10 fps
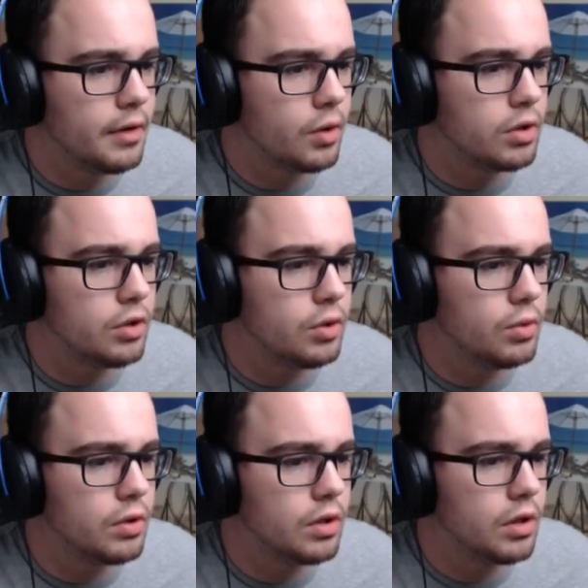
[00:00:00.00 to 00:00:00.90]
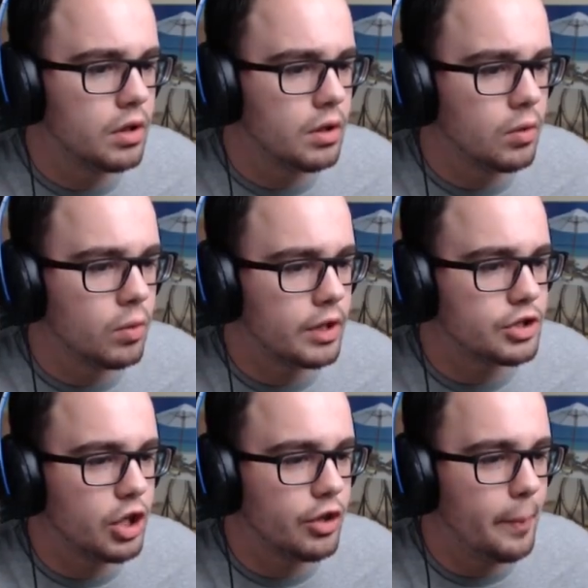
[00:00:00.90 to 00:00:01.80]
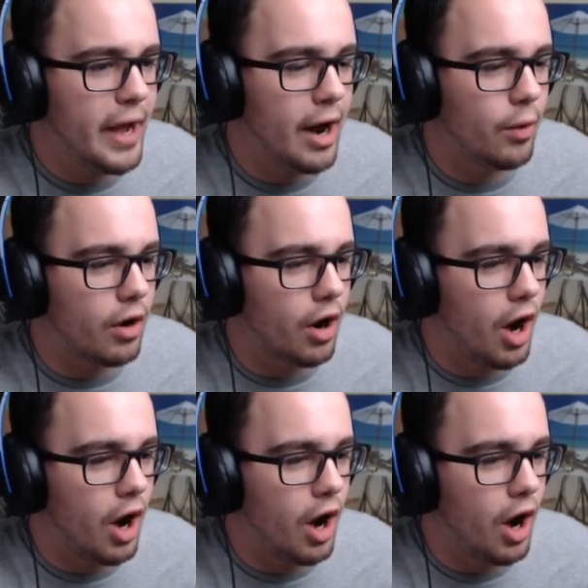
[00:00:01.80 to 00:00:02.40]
No clue? We're gonna turn the power